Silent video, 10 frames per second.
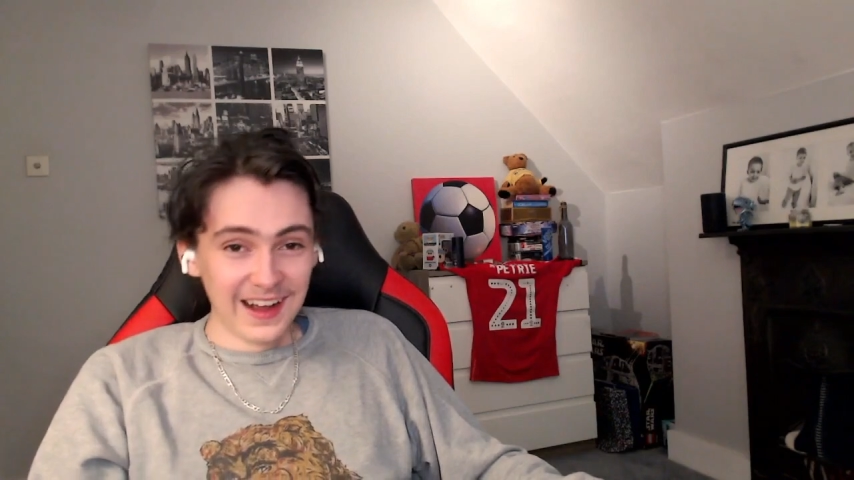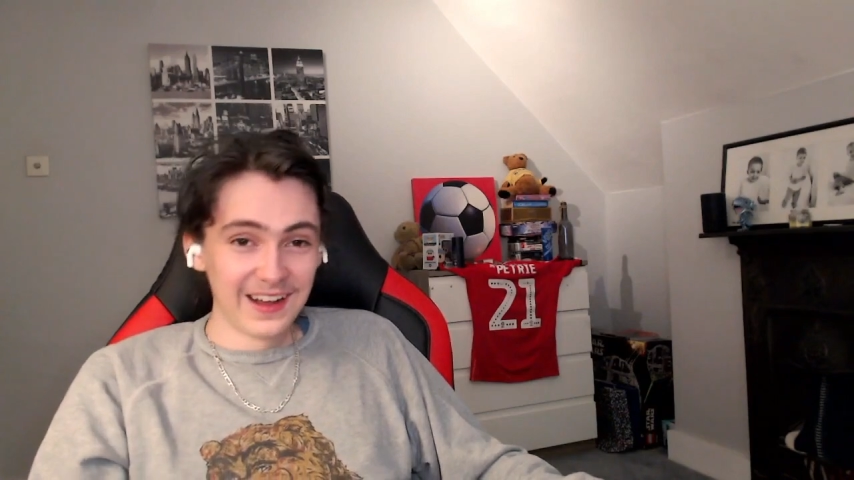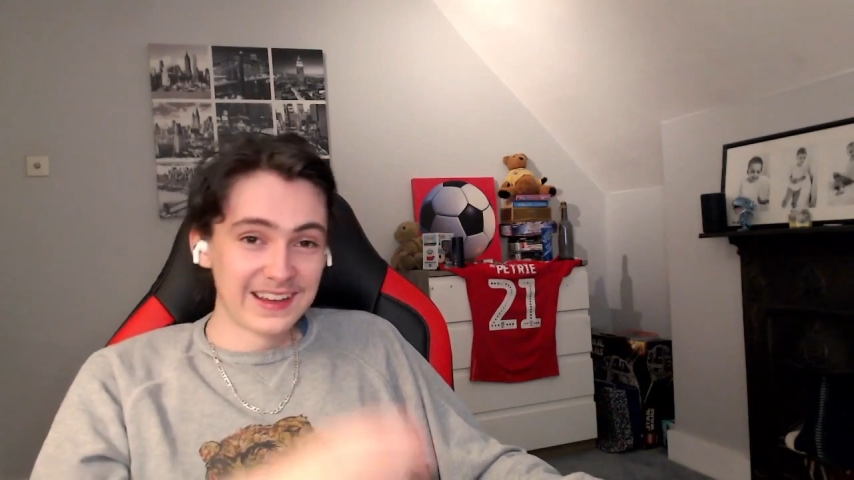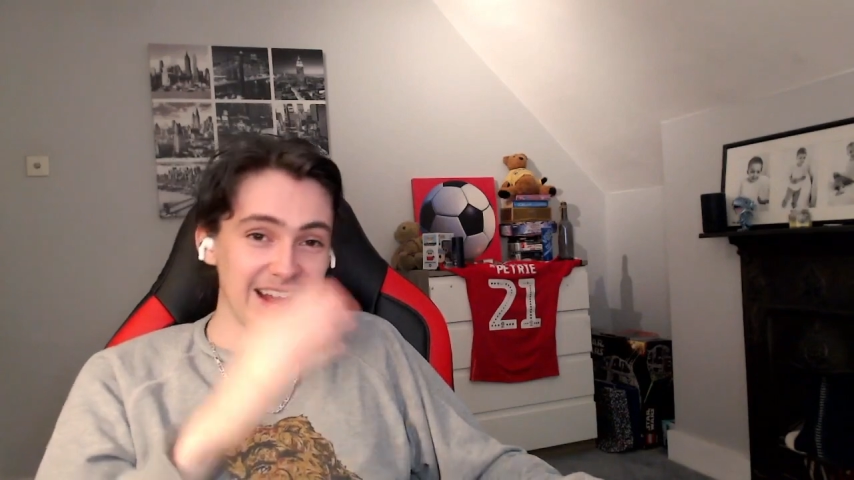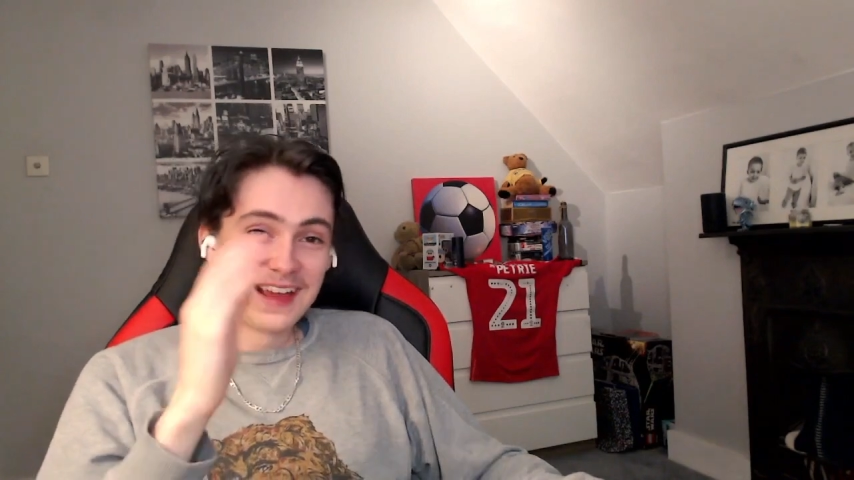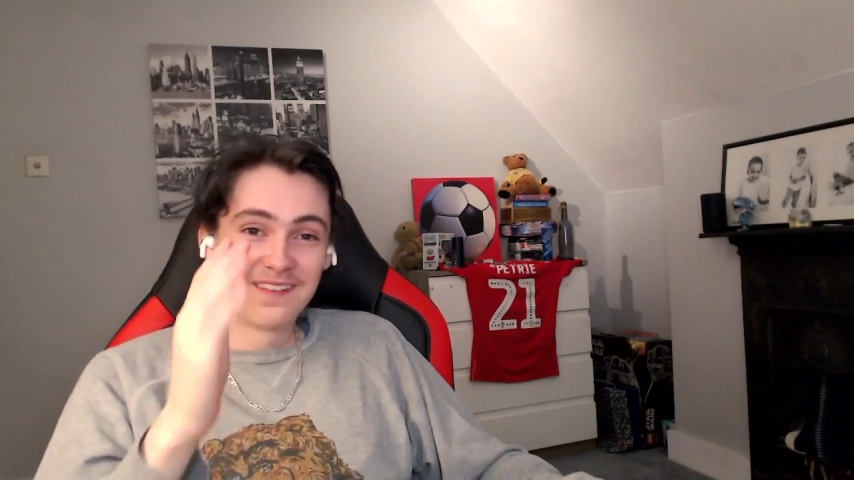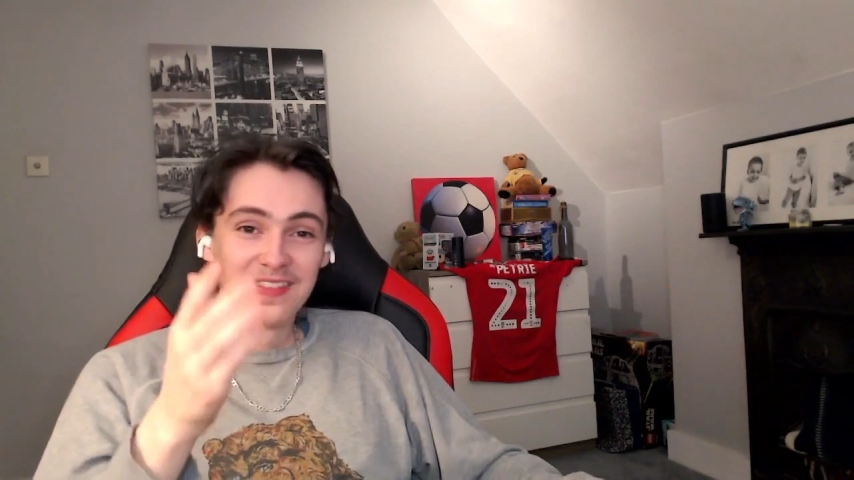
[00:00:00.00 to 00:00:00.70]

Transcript: Okay,